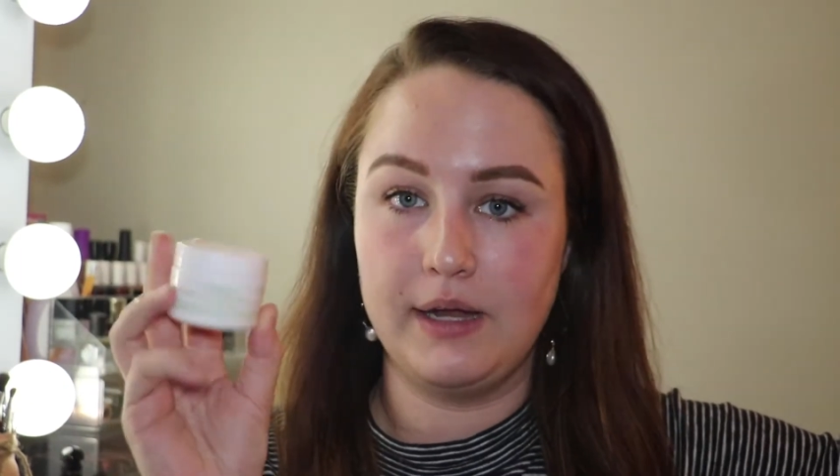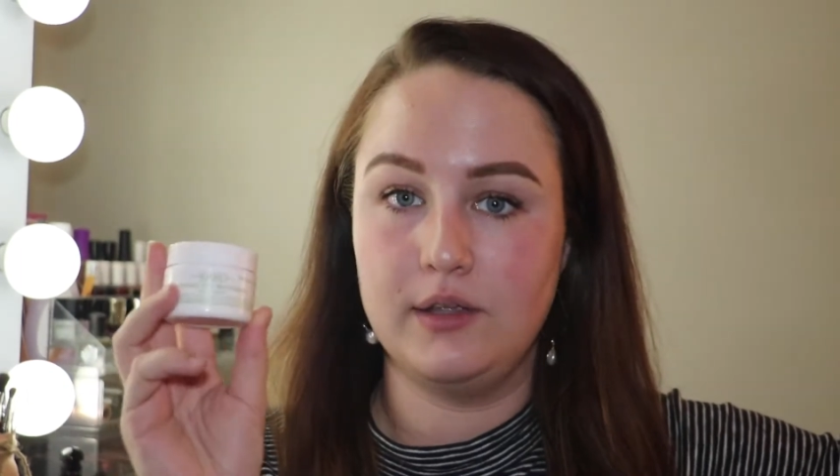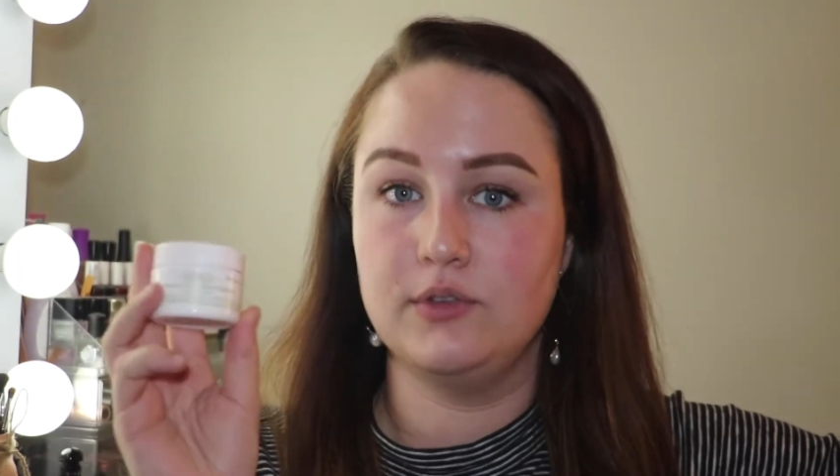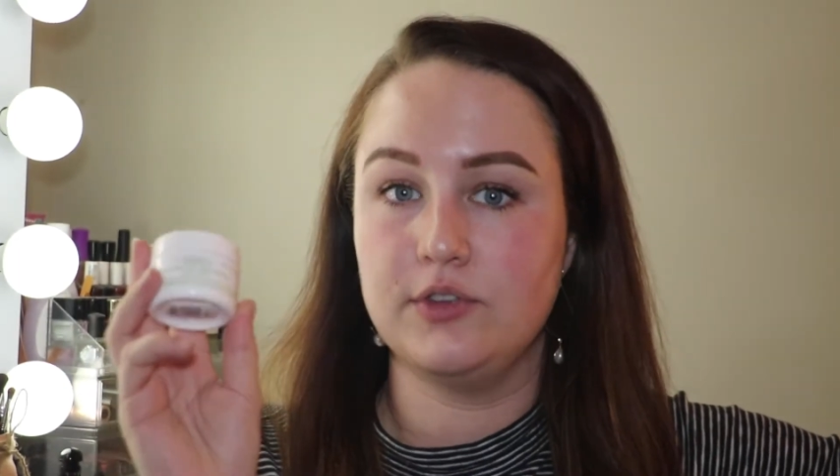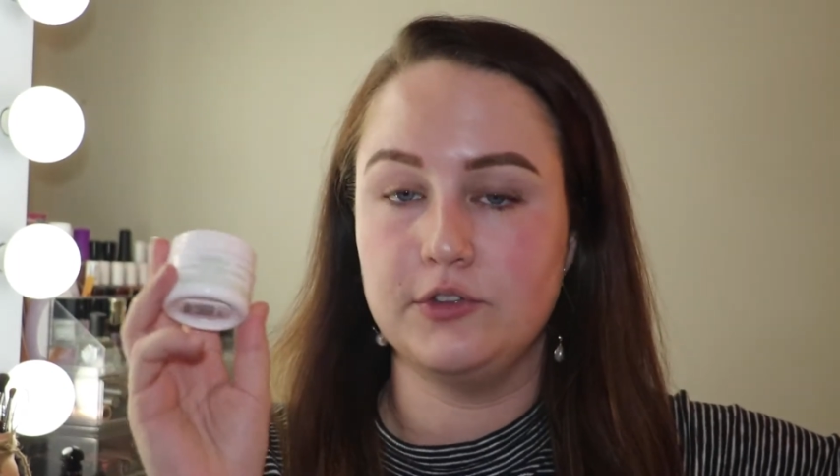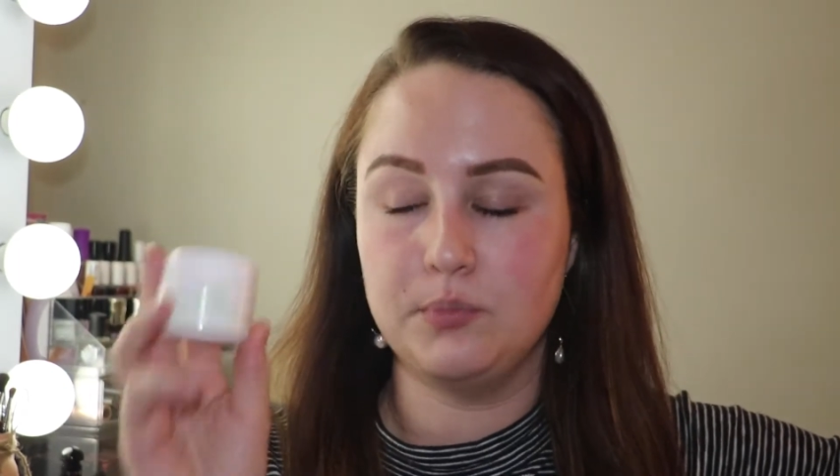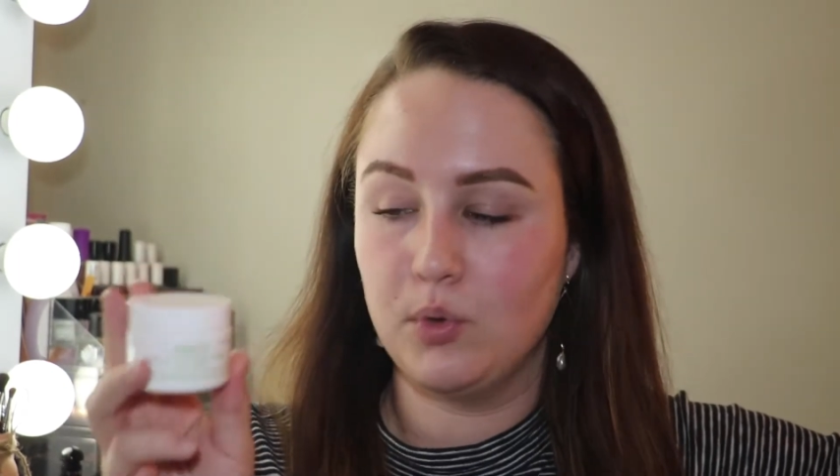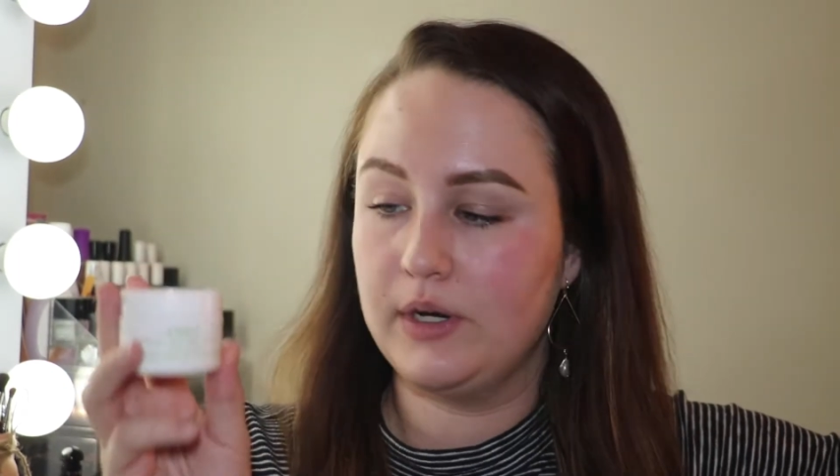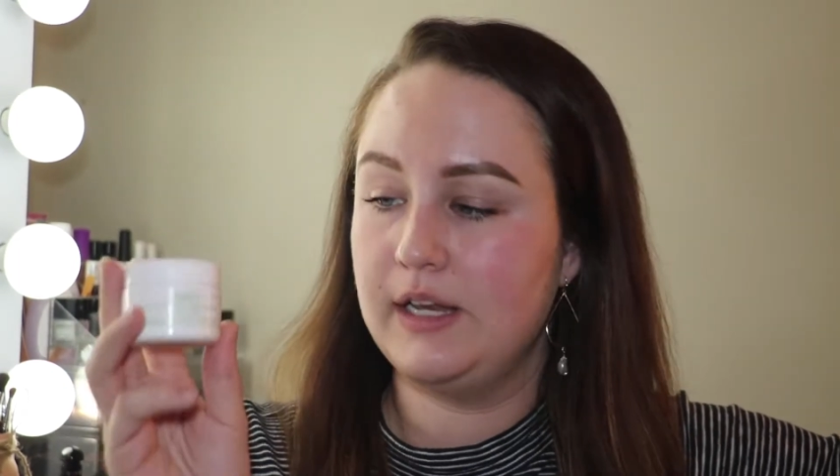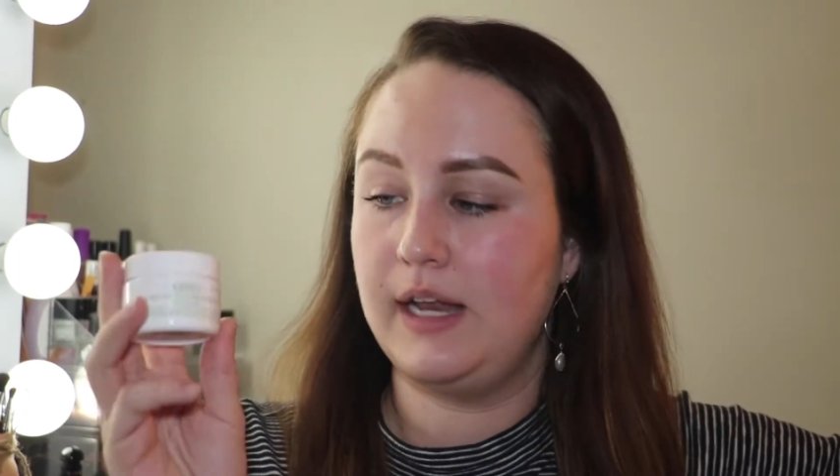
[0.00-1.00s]
I use this
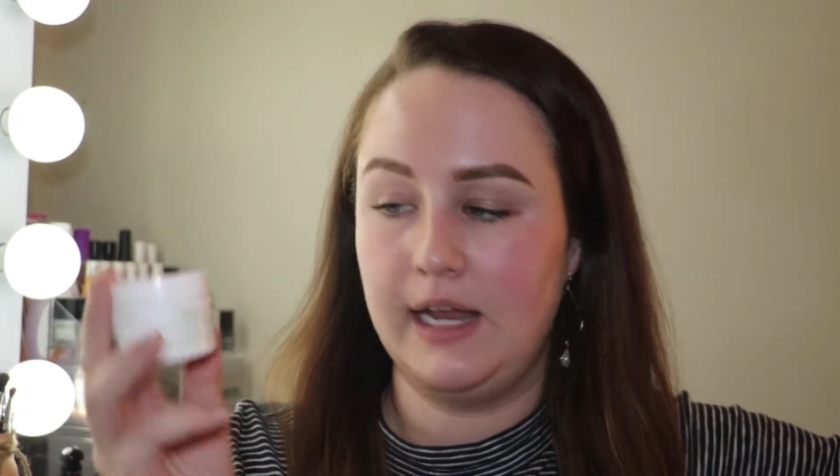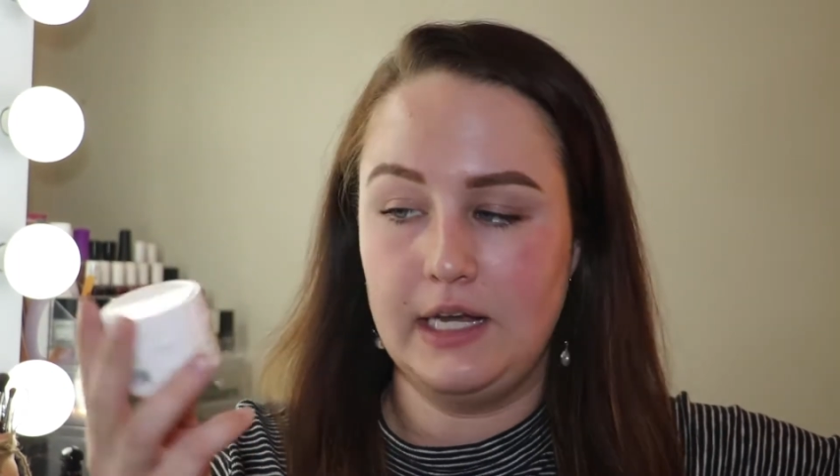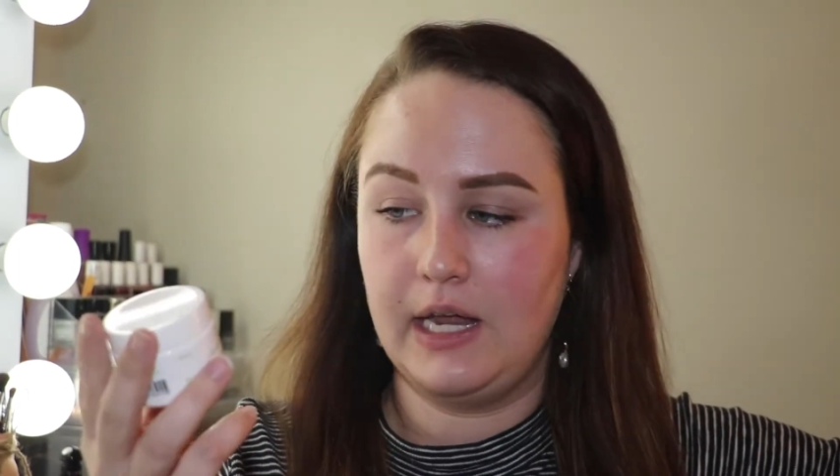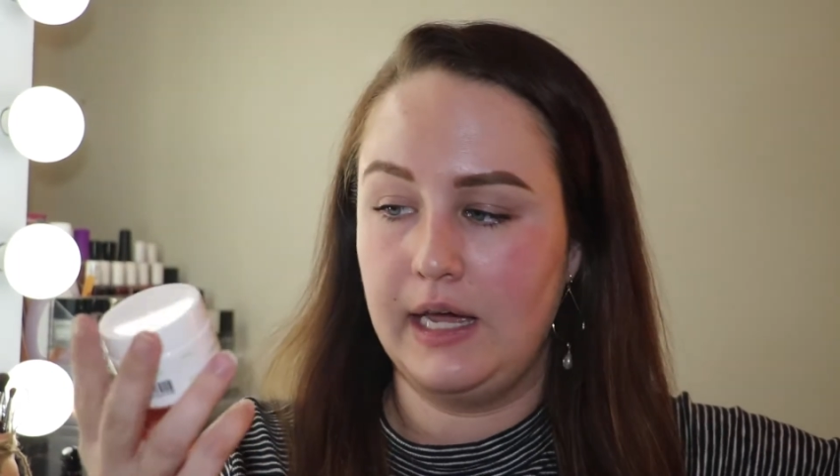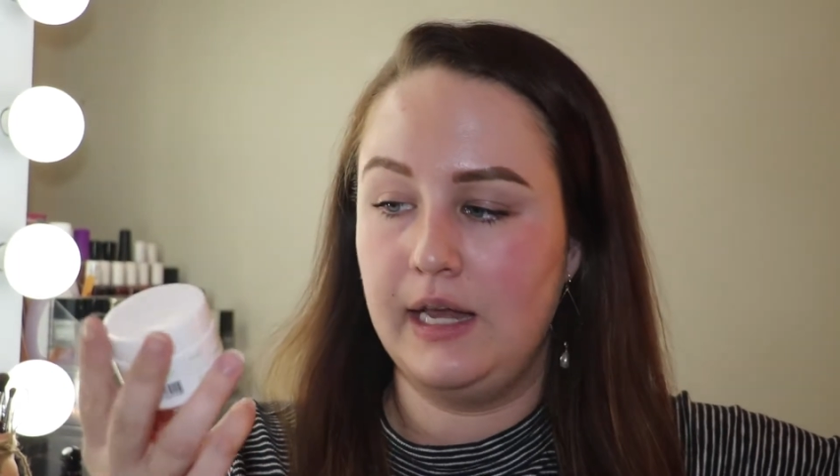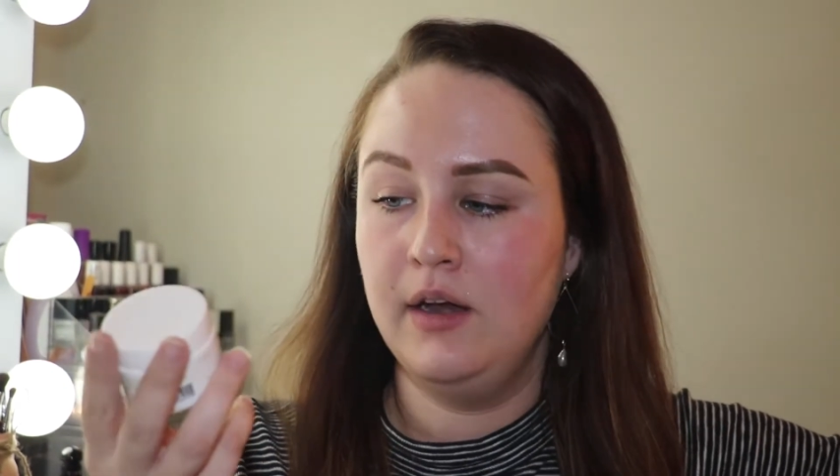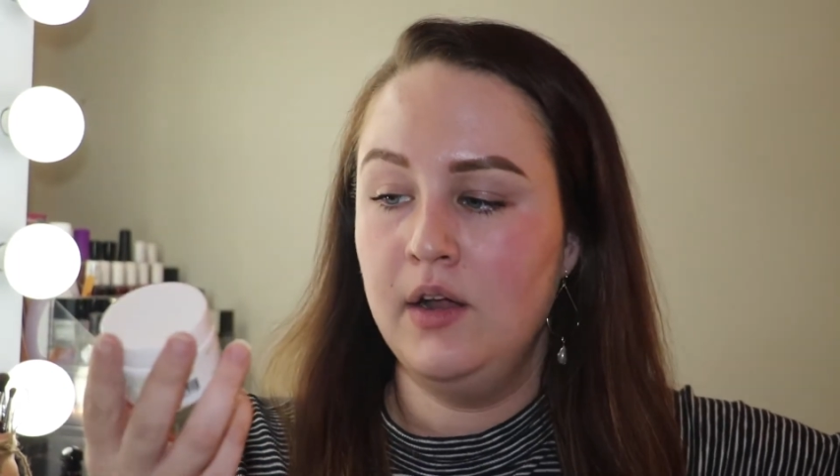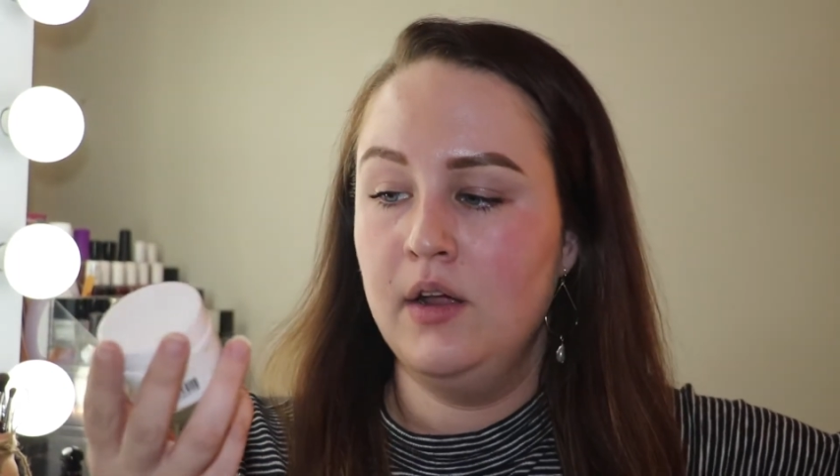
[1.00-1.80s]
morning and night.